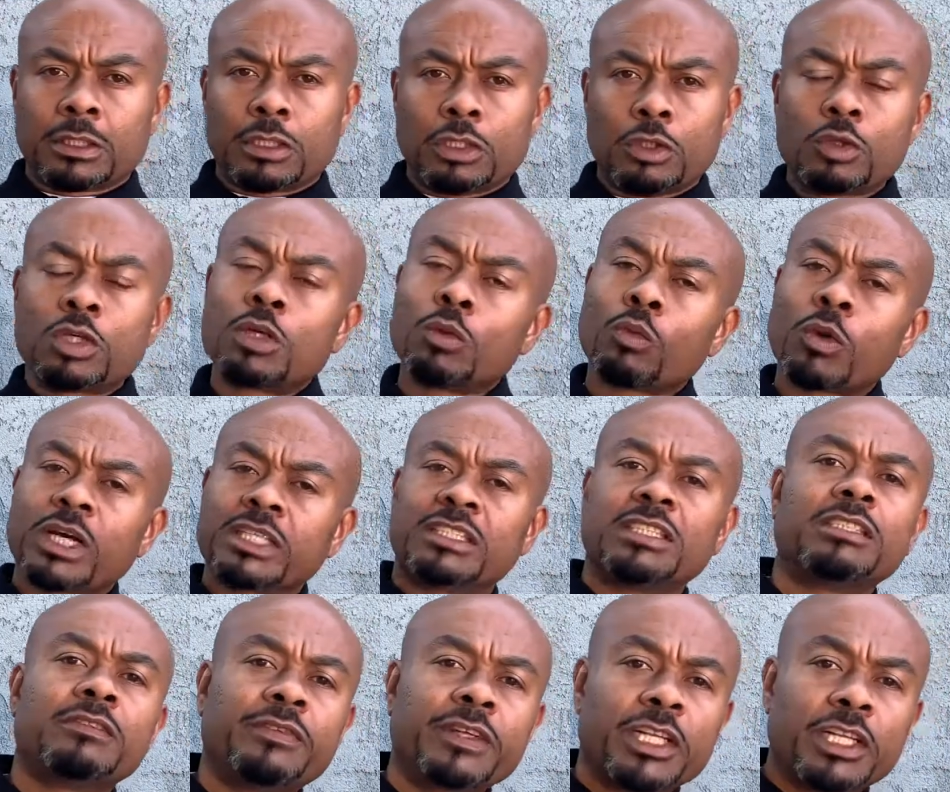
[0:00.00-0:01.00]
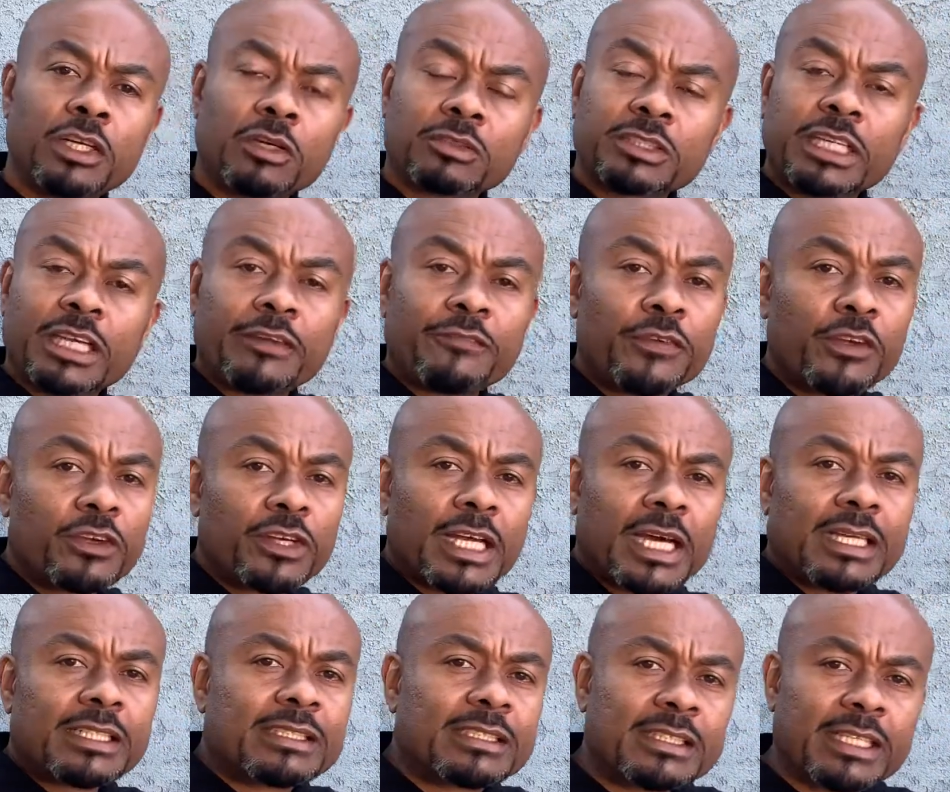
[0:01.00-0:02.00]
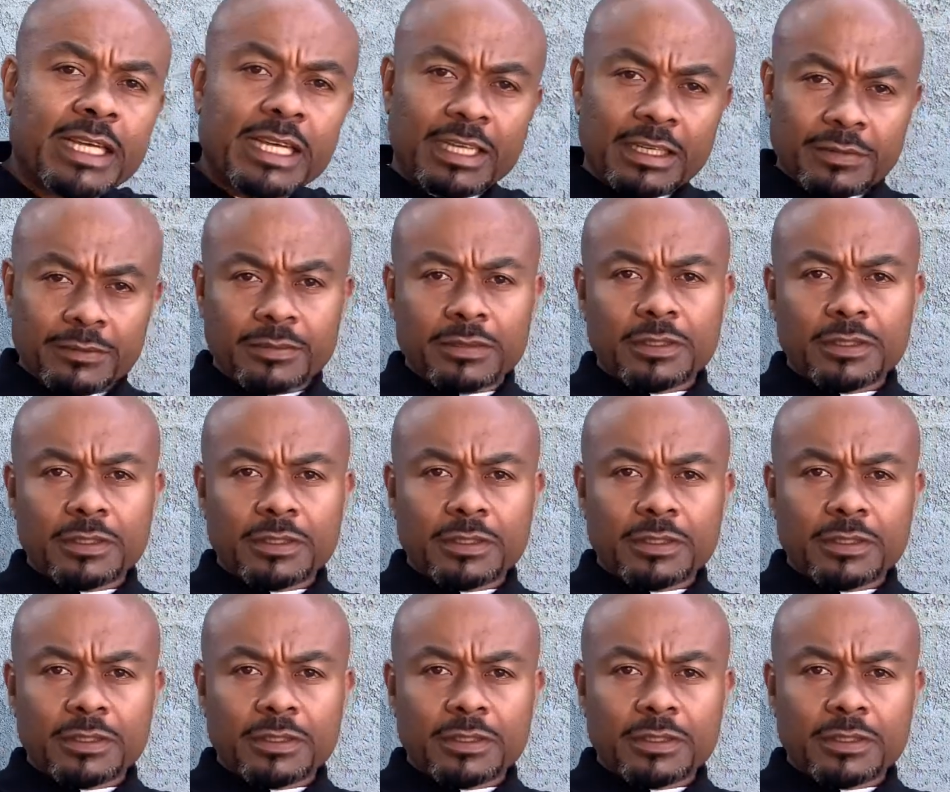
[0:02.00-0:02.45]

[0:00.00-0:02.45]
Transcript: You can watch these videos if you're not saved.